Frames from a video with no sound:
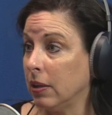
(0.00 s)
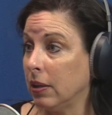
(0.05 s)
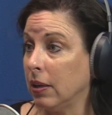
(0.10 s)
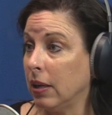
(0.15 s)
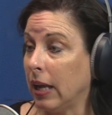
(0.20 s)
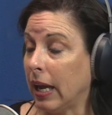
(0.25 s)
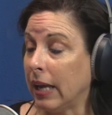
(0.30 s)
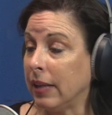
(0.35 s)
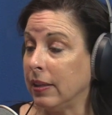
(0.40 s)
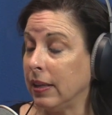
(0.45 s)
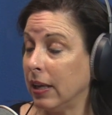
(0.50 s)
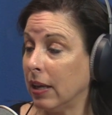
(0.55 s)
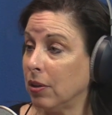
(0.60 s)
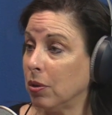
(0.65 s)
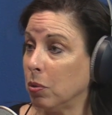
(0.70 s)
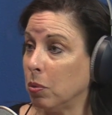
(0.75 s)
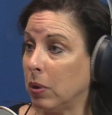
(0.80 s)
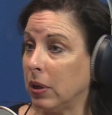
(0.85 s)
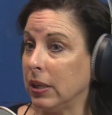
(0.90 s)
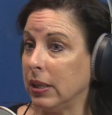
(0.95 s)
And the
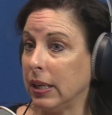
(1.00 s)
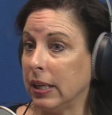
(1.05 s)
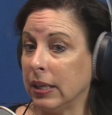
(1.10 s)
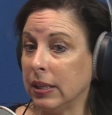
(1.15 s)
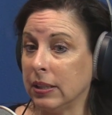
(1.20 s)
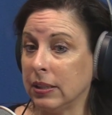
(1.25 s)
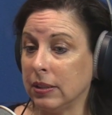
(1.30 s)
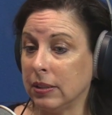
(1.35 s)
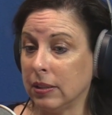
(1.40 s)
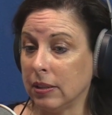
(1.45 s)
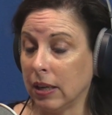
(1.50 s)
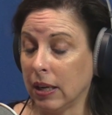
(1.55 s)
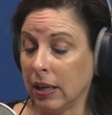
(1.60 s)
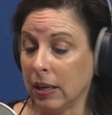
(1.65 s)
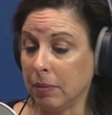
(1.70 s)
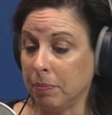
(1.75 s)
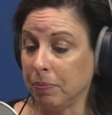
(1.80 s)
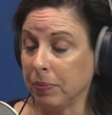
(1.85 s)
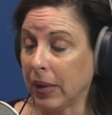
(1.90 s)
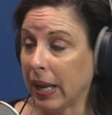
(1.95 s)
other one is
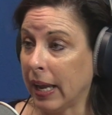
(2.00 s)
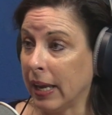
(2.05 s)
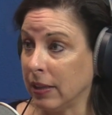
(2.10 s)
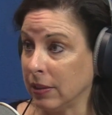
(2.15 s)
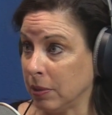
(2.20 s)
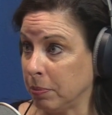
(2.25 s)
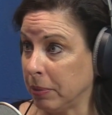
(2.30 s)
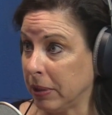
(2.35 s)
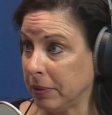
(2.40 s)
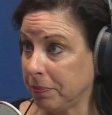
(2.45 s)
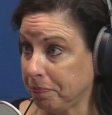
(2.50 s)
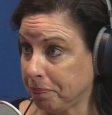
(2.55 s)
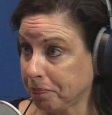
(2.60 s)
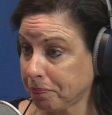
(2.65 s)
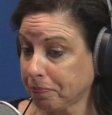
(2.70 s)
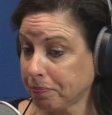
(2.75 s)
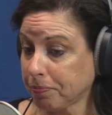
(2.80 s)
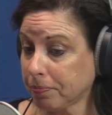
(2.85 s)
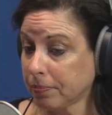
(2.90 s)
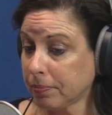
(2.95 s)
asthma.
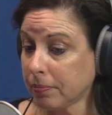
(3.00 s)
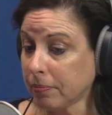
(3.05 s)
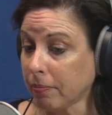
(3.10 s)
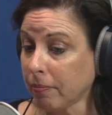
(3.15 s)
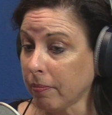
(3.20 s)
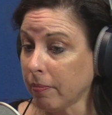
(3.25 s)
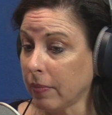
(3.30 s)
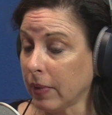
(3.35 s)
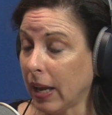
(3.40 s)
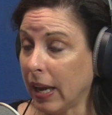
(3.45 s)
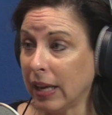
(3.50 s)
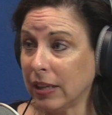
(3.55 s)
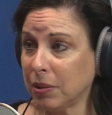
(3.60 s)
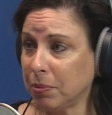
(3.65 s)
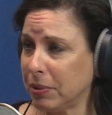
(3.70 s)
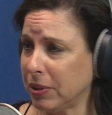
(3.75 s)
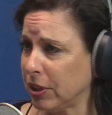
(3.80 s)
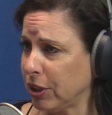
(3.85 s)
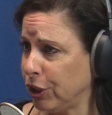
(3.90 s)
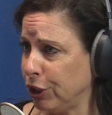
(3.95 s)

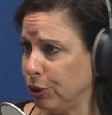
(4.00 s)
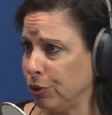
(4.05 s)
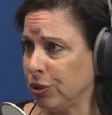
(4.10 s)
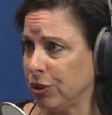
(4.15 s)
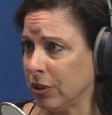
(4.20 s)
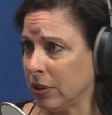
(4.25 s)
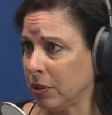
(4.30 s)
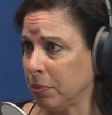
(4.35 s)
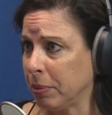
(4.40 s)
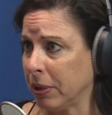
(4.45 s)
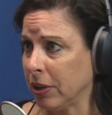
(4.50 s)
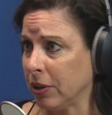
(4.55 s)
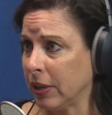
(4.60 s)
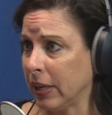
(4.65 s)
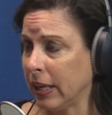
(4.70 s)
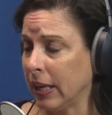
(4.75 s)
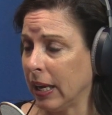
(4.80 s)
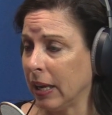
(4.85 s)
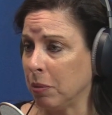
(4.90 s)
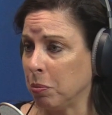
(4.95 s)
Asthma is a huge
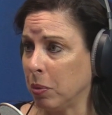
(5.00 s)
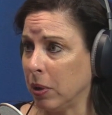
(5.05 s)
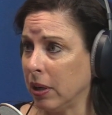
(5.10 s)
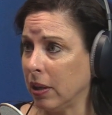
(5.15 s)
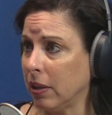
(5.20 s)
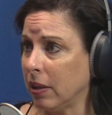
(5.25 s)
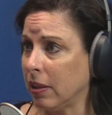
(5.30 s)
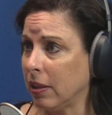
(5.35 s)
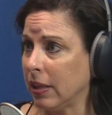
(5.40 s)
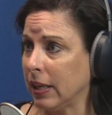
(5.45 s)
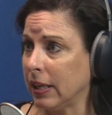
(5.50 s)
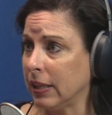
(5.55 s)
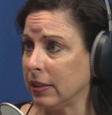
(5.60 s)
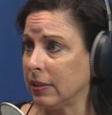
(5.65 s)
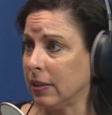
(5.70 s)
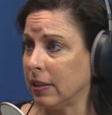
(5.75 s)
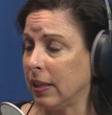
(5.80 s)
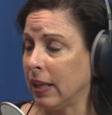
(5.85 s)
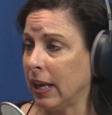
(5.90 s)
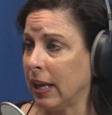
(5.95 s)
disparity, and one of the
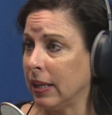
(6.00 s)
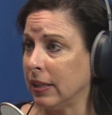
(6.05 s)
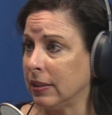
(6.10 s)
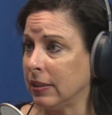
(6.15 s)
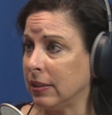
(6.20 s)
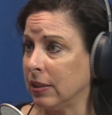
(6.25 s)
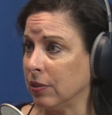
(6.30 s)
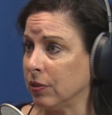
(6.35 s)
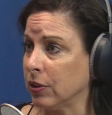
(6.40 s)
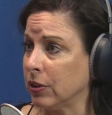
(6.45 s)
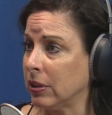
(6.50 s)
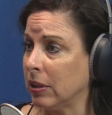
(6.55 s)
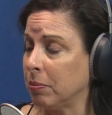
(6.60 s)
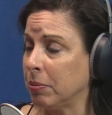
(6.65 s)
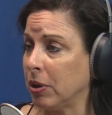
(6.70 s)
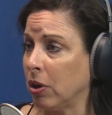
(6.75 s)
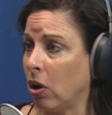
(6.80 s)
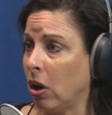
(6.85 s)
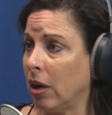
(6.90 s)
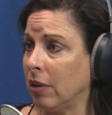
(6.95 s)
things that Silver
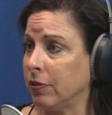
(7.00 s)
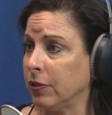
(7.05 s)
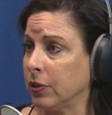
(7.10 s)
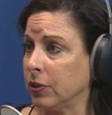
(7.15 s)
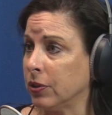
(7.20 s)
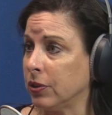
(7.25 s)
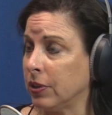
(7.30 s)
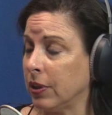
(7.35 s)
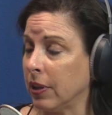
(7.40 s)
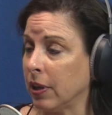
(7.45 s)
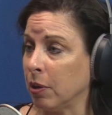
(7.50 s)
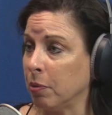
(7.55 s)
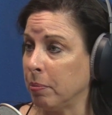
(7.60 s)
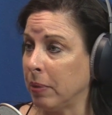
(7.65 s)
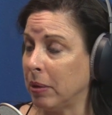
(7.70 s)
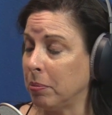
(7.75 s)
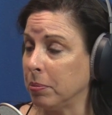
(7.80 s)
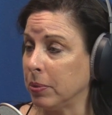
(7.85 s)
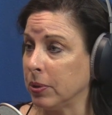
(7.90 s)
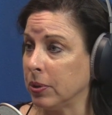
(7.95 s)
Summit offers to their
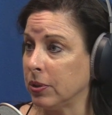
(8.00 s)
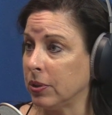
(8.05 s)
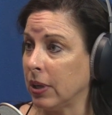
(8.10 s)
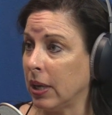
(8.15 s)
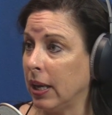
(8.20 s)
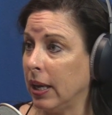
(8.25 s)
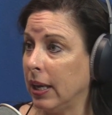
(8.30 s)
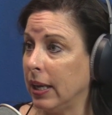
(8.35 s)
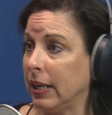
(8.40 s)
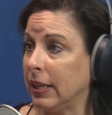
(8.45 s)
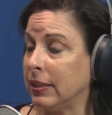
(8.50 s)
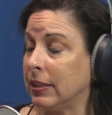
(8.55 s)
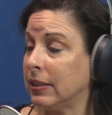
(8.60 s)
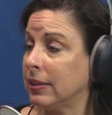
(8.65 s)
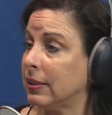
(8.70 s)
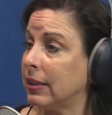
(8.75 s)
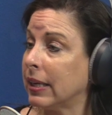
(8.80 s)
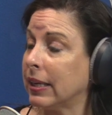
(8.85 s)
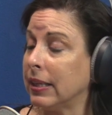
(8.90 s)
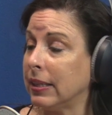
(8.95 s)
members is a
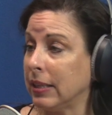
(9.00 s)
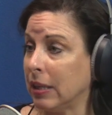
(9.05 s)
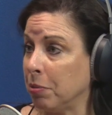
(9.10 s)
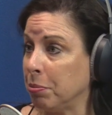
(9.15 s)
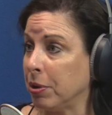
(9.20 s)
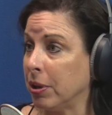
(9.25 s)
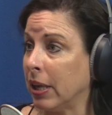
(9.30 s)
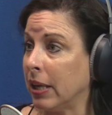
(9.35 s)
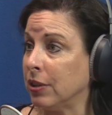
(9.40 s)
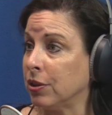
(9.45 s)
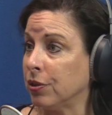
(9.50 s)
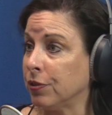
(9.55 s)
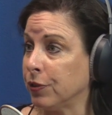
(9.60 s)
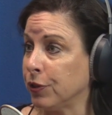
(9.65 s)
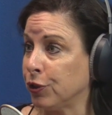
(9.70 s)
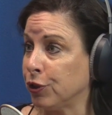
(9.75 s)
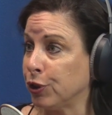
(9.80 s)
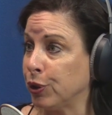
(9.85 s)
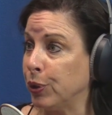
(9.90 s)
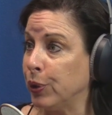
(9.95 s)
second nebulizer
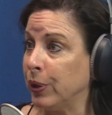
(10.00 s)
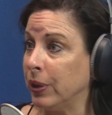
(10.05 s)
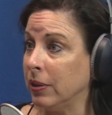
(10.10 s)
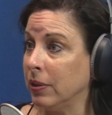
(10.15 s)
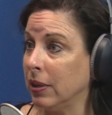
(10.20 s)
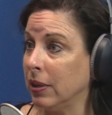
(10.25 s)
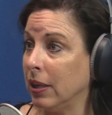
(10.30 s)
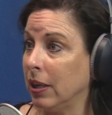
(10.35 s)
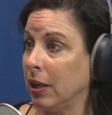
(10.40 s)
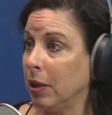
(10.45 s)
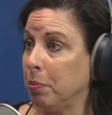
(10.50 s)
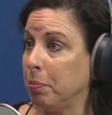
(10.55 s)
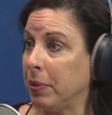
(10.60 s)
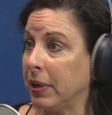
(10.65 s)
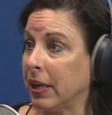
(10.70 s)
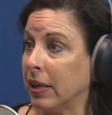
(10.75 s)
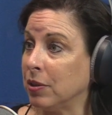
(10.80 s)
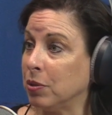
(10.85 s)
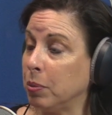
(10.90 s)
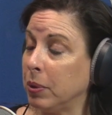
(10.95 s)
for school,
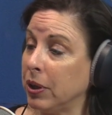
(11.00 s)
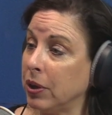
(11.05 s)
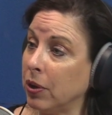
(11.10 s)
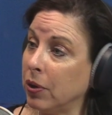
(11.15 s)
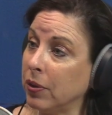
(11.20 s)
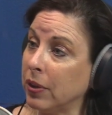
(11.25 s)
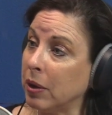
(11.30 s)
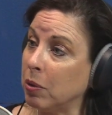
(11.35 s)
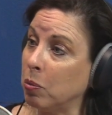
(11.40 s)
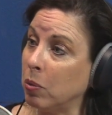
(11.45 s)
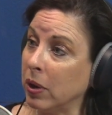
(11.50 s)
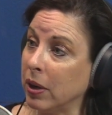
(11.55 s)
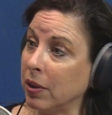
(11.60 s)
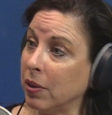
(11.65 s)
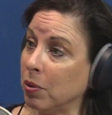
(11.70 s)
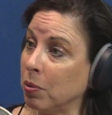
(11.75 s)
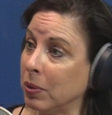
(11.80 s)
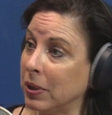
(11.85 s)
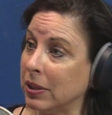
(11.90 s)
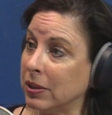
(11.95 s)
because we know that one
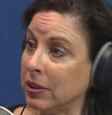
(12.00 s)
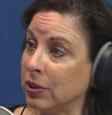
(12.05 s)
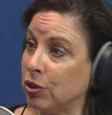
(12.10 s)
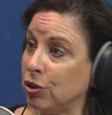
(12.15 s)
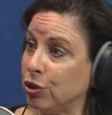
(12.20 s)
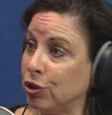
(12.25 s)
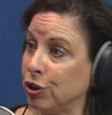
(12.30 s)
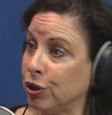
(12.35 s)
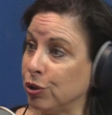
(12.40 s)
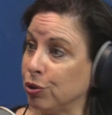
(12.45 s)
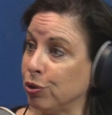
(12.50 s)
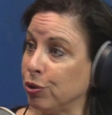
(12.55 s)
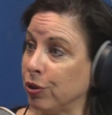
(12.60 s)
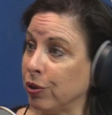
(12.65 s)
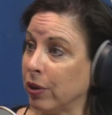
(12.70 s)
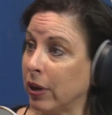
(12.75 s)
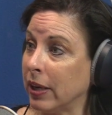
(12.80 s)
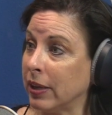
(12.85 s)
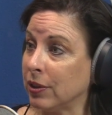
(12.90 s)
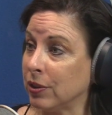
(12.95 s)
of the reasons children
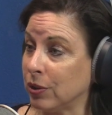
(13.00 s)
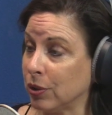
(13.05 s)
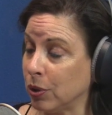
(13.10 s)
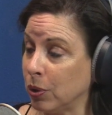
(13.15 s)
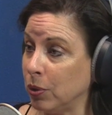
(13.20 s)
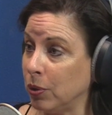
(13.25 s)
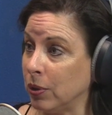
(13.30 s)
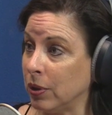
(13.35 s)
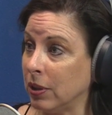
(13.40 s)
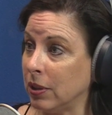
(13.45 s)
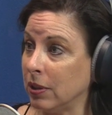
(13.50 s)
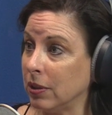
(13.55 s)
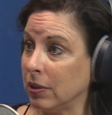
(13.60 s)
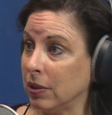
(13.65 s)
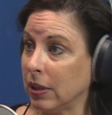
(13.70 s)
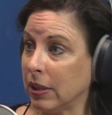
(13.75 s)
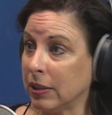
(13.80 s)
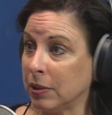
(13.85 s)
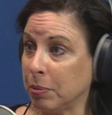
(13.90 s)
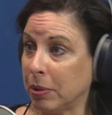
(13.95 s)
are out of school,
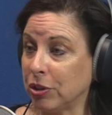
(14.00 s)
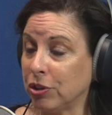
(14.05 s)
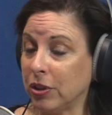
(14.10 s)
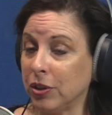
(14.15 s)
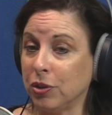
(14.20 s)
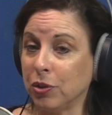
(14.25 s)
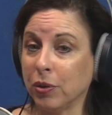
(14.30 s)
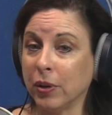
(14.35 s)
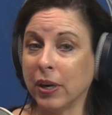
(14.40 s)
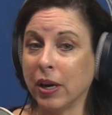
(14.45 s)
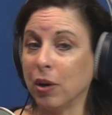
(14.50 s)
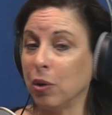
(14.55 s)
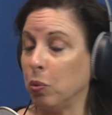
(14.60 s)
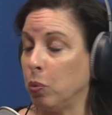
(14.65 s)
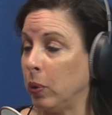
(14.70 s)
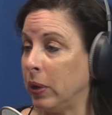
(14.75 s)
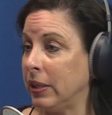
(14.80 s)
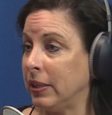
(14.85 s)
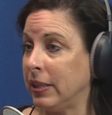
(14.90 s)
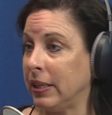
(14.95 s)
especially during our
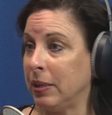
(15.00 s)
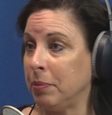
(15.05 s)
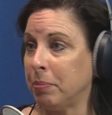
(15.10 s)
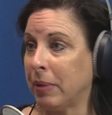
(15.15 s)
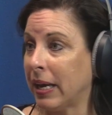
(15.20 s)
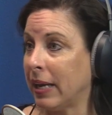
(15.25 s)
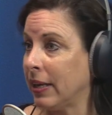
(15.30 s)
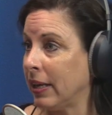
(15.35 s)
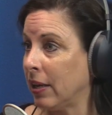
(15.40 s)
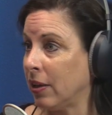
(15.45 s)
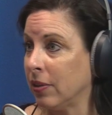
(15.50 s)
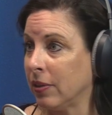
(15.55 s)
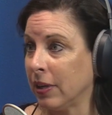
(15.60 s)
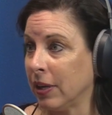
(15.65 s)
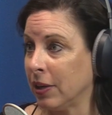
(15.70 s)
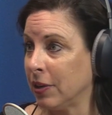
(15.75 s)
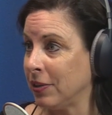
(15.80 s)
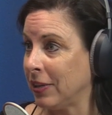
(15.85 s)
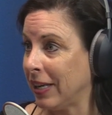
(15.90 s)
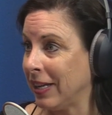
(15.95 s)
windy, bad
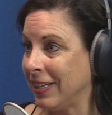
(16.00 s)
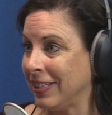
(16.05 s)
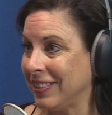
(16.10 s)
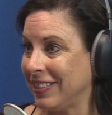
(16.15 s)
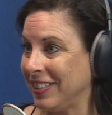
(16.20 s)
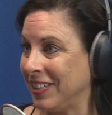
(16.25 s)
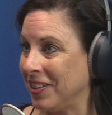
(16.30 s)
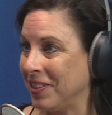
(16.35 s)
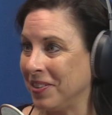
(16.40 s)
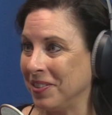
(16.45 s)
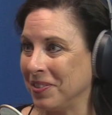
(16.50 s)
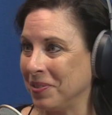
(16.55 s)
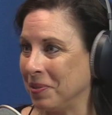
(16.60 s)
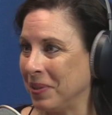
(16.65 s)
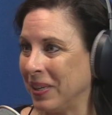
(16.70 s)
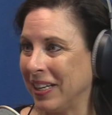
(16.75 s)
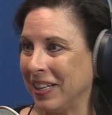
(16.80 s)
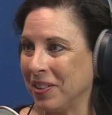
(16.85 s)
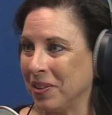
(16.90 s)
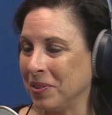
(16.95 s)
healthcare days, you know,
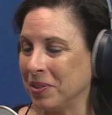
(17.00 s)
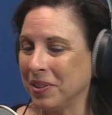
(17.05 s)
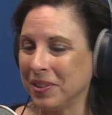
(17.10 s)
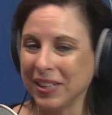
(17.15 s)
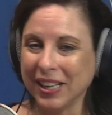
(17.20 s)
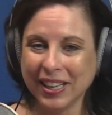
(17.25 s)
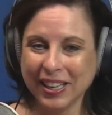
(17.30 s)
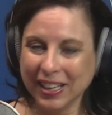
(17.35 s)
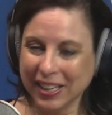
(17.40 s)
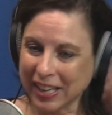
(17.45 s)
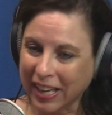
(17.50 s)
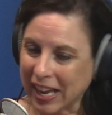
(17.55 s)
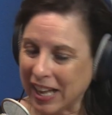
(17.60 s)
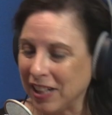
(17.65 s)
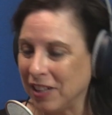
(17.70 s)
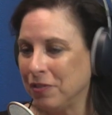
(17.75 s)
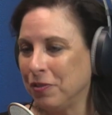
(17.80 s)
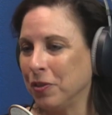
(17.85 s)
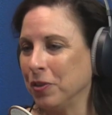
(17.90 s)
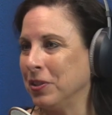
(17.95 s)
we get those
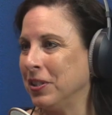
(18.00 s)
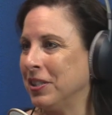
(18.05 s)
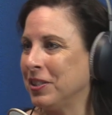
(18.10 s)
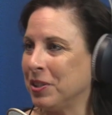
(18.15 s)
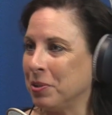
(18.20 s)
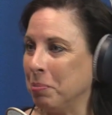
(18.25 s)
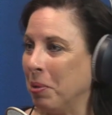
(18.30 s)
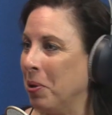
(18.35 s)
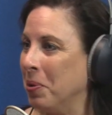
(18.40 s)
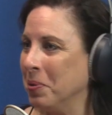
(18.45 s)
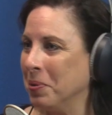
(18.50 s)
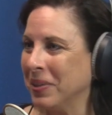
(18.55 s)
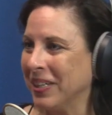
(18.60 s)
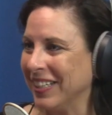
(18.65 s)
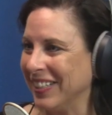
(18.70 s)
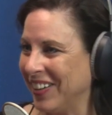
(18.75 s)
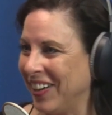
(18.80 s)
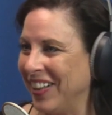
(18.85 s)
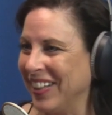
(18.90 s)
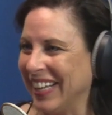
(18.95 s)
California smoke
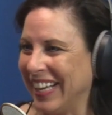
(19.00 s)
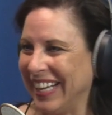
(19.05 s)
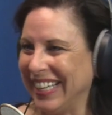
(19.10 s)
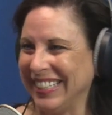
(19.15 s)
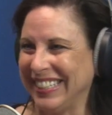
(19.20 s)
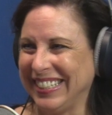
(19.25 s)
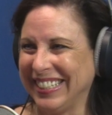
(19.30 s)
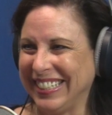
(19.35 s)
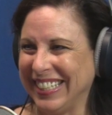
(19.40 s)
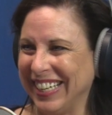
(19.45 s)
and all that stuff.